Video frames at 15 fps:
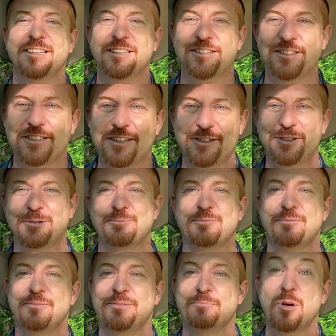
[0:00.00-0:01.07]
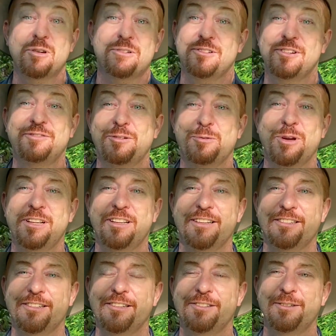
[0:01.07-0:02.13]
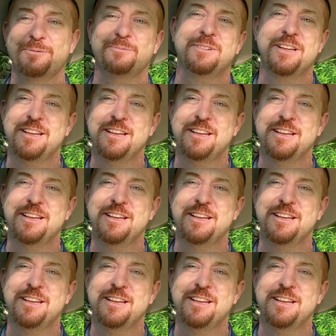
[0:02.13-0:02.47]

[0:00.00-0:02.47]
system, modeled off a wetland system.